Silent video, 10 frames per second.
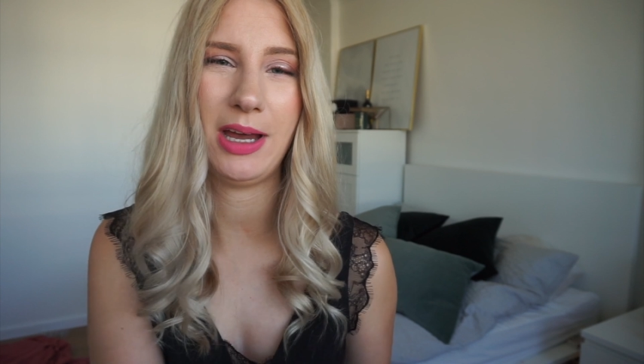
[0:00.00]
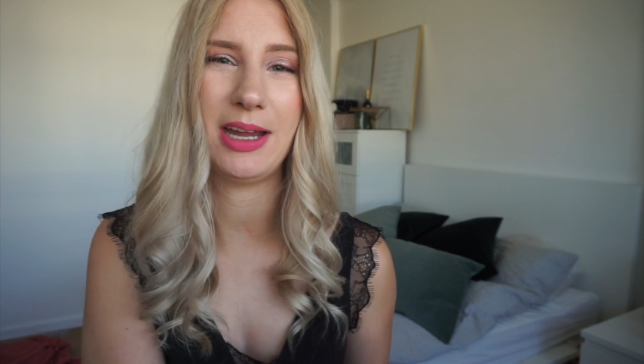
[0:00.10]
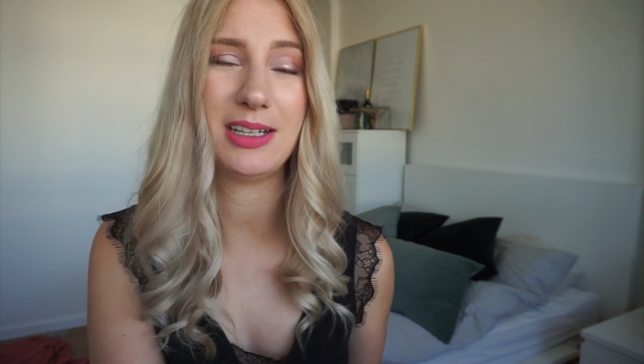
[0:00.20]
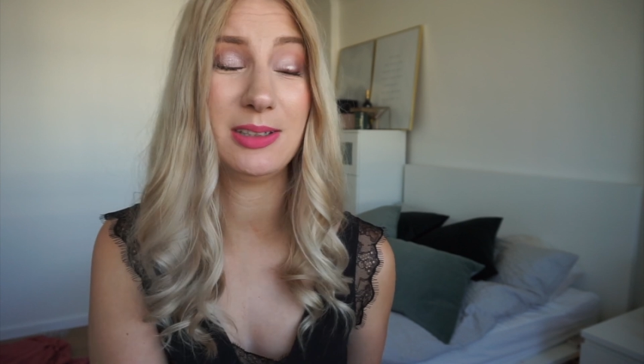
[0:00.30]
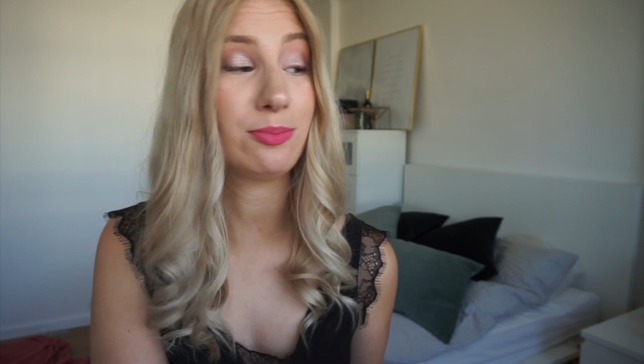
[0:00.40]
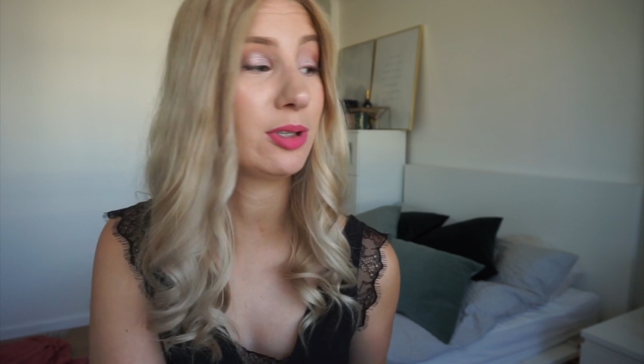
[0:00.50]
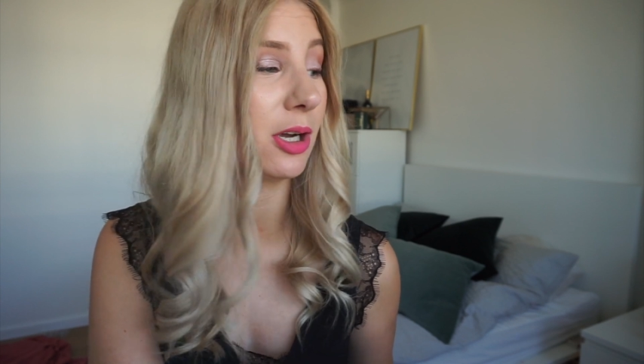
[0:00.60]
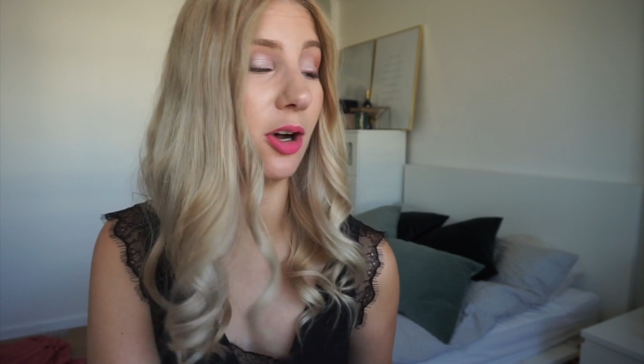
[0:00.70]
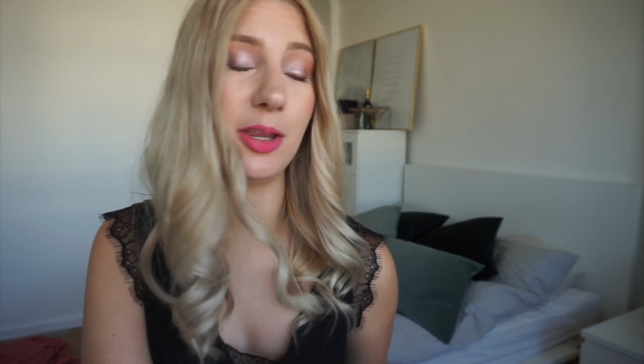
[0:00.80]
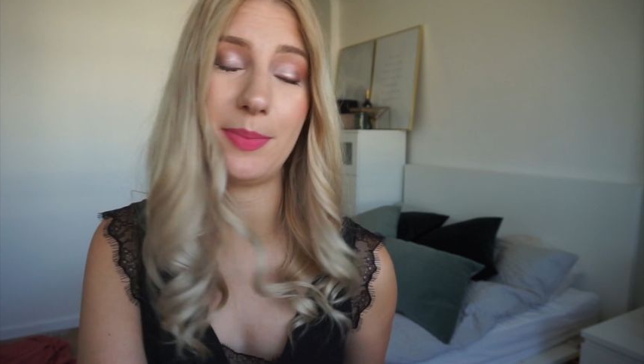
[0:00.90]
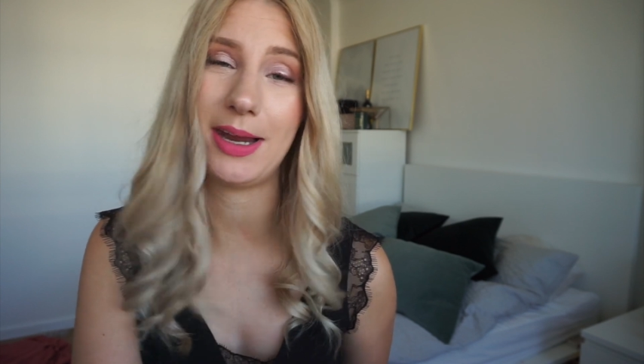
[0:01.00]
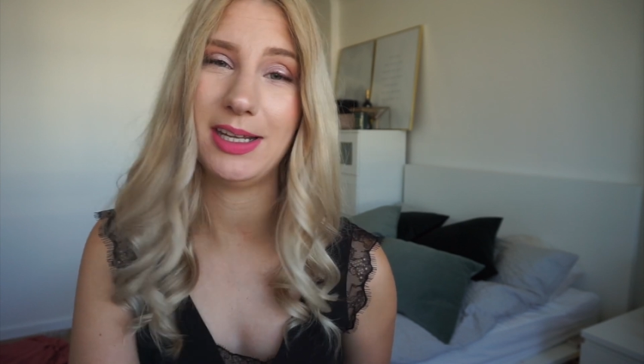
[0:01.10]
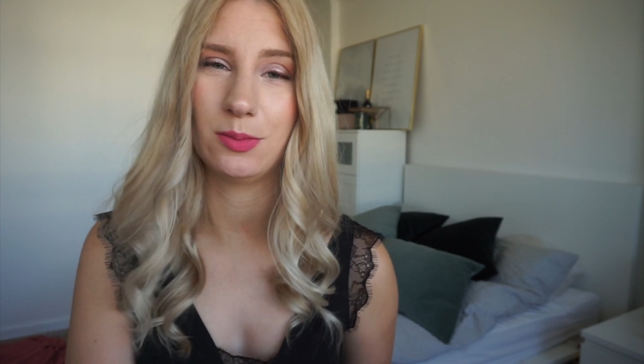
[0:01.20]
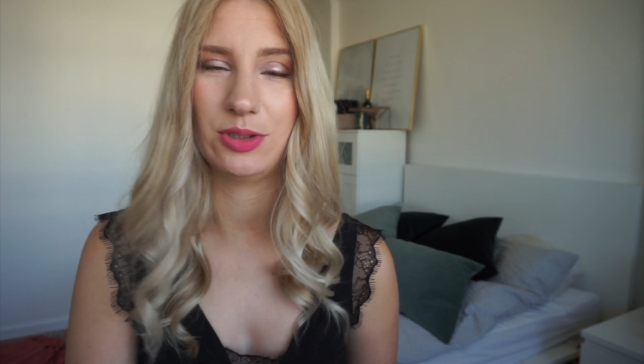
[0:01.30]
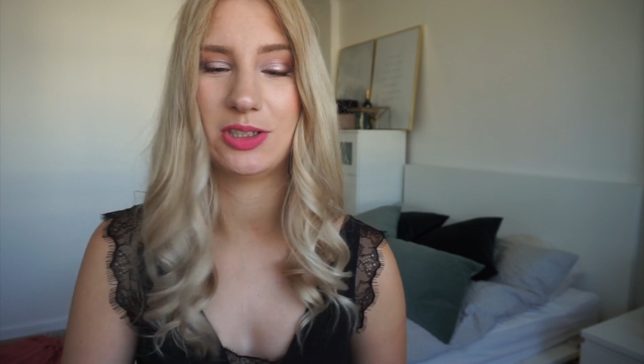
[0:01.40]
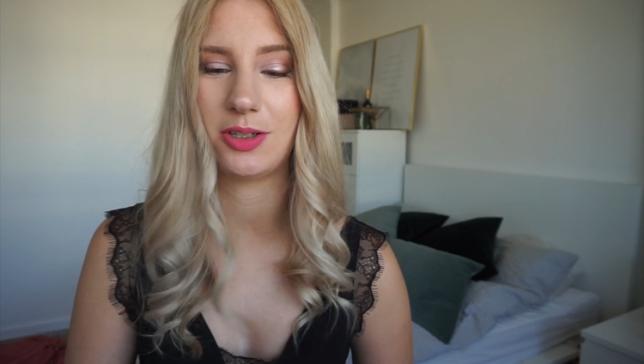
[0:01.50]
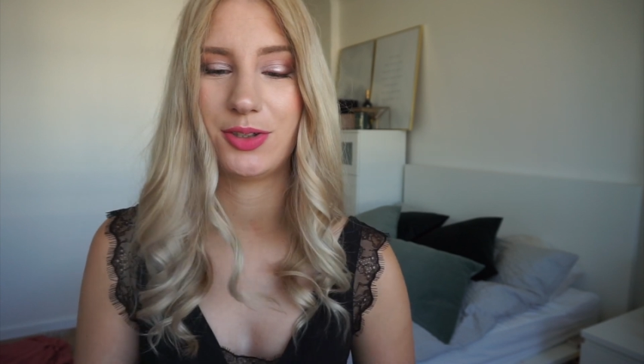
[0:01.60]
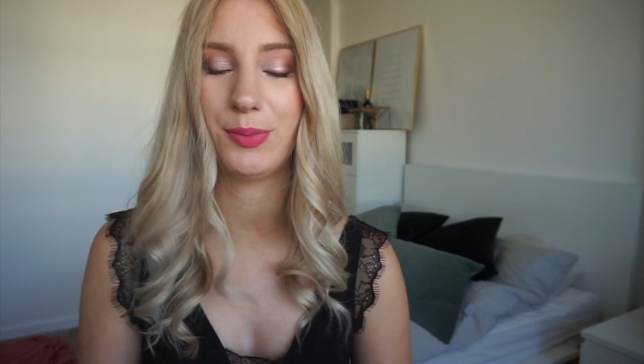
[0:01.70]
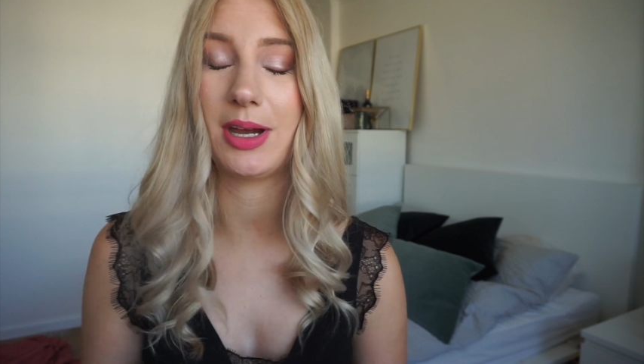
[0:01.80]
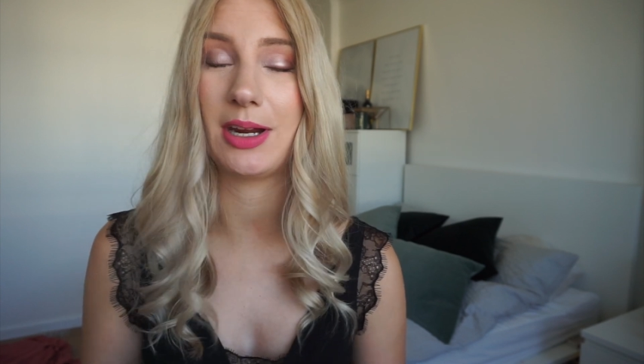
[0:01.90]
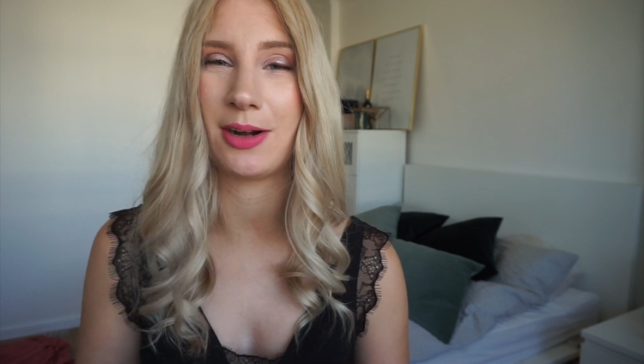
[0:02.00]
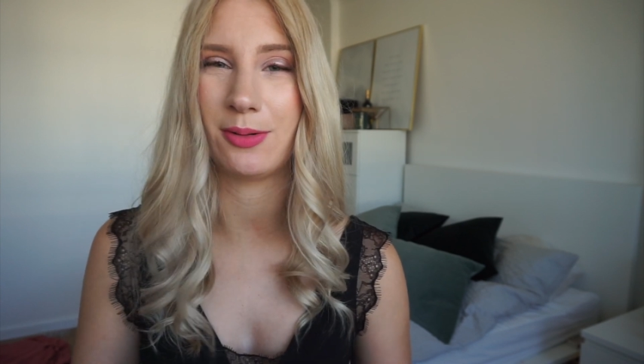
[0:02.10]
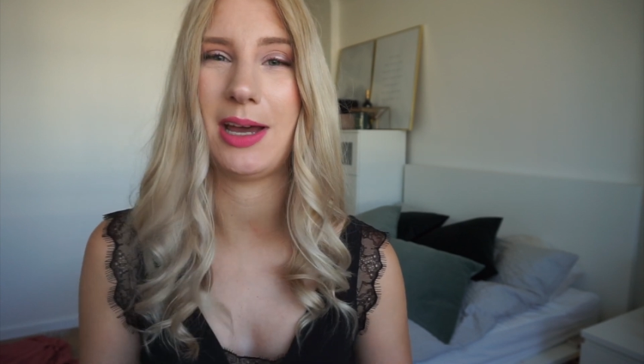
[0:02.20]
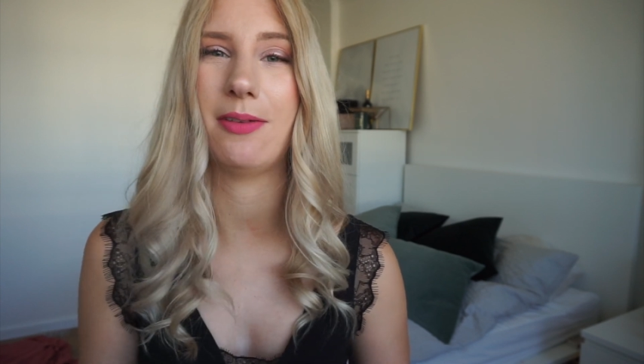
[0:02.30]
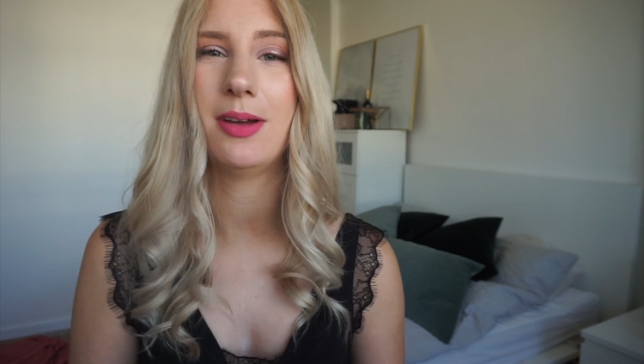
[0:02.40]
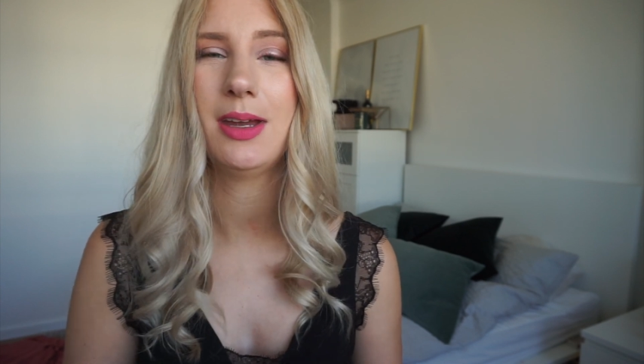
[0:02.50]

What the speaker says: and I didn't bring all the palettes, which is also why I don't have